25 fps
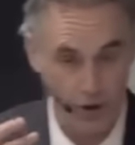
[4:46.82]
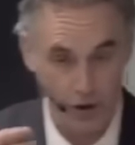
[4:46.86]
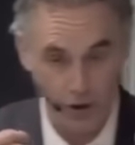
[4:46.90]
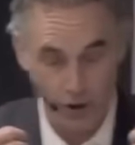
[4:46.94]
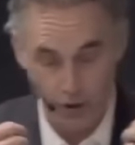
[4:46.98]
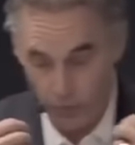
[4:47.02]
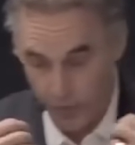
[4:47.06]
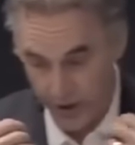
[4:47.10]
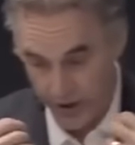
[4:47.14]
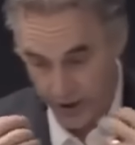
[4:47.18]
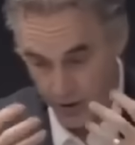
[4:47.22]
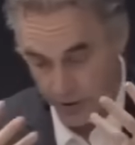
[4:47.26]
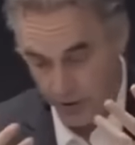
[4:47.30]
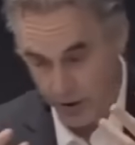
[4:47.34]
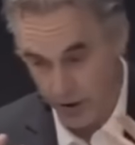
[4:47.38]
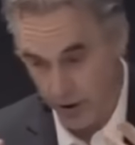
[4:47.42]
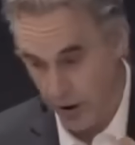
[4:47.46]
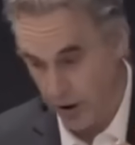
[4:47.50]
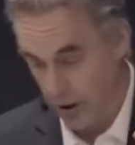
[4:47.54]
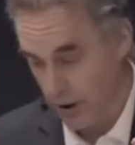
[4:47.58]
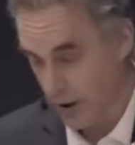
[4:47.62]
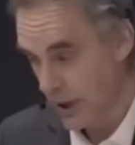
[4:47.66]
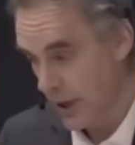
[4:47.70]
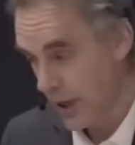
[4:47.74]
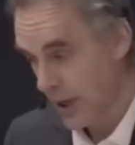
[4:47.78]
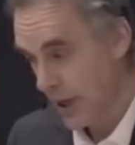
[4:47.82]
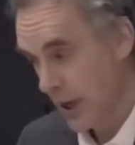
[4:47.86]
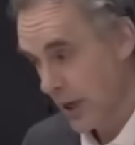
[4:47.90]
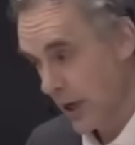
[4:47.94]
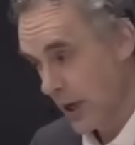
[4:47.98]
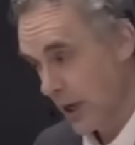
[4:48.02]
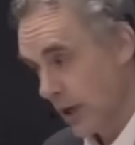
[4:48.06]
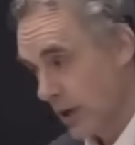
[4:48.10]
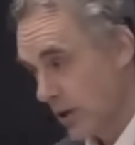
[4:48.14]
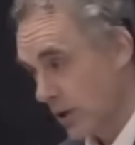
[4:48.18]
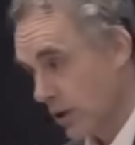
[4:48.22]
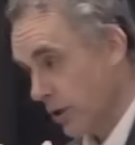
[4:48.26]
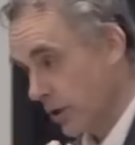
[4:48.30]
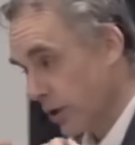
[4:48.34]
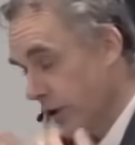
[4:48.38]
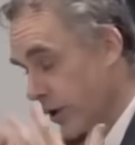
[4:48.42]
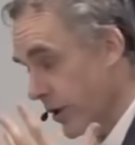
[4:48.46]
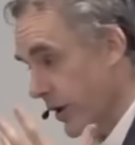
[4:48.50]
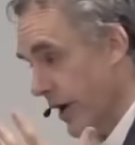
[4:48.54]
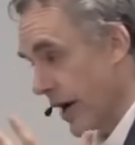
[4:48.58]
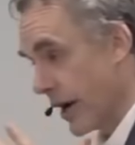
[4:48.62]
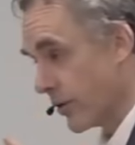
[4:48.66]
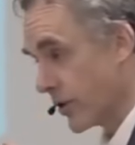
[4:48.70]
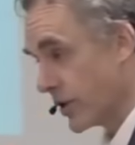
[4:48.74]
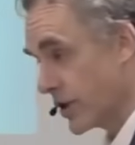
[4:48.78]
all, when you start to
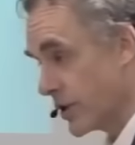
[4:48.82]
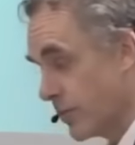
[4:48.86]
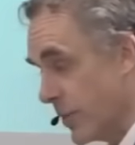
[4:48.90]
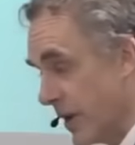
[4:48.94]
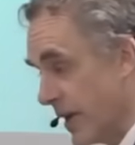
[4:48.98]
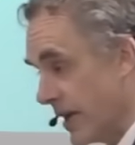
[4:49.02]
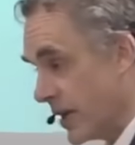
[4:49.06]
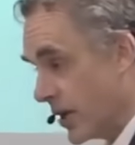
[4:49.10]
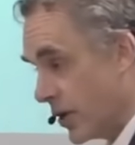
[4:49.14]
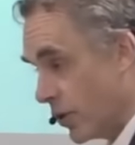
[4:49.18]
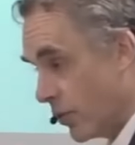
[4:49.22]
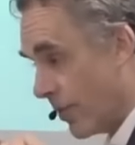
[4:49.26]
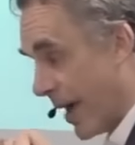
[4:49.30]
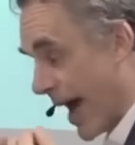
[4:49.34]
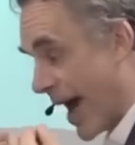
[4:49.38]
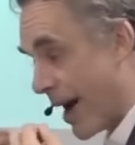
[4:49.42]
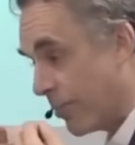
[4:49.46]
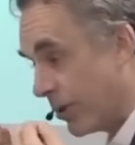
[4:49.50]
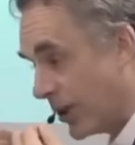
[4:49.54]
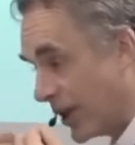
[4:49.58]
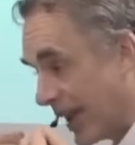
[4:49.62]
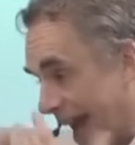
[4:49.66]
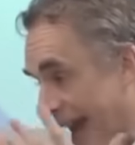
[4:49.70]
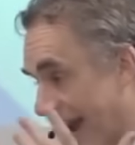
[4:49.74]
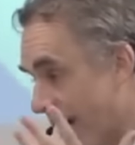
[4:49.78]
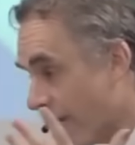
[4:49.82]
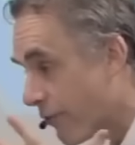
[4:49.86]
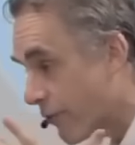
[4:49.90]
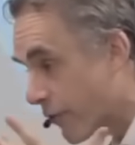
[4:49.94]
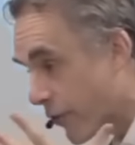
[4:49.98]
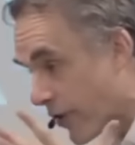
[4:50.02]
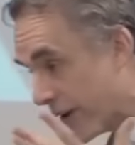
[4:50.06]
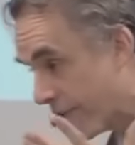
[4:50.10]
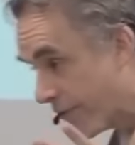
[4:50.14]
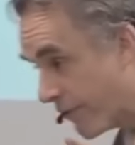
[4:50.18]
learn how to speak, you babble every